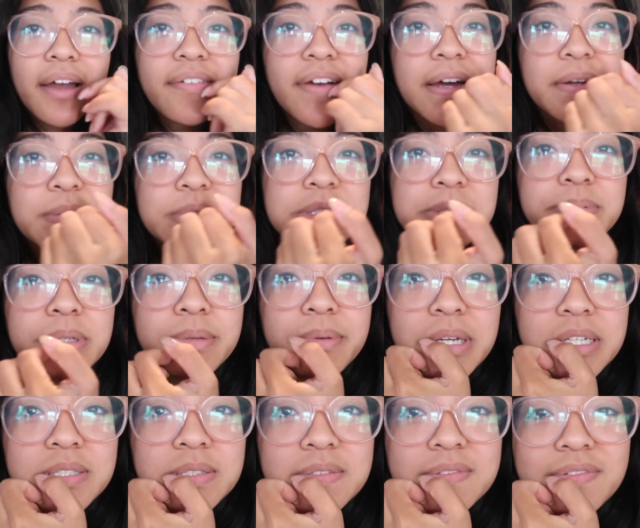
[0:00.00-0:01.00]
I've had wispy
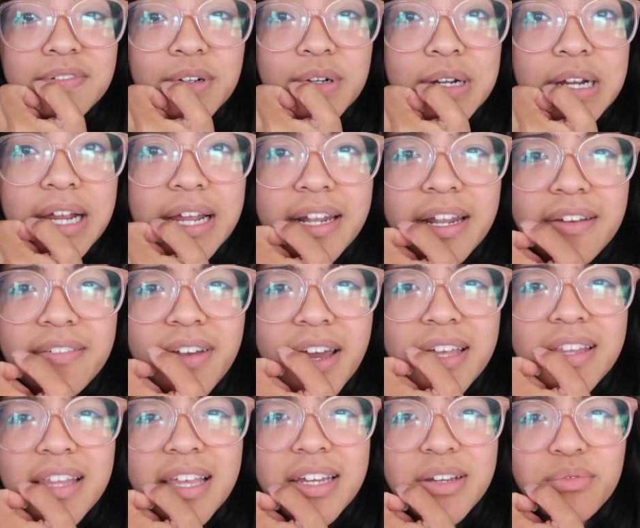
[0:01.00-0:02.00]
bangs before and I've
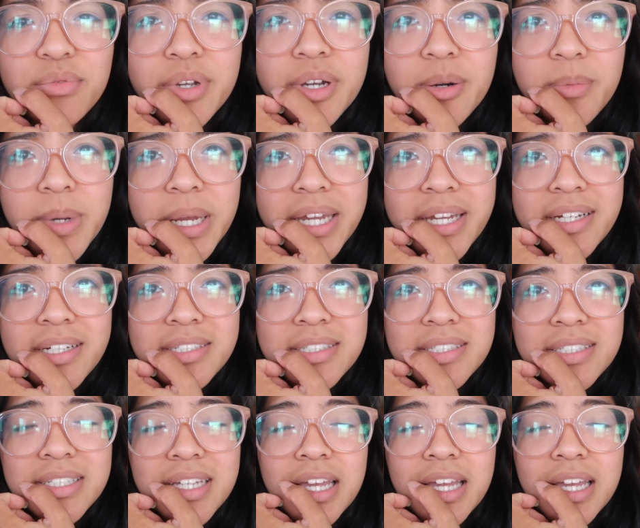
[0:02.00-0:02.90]
had like real bangs.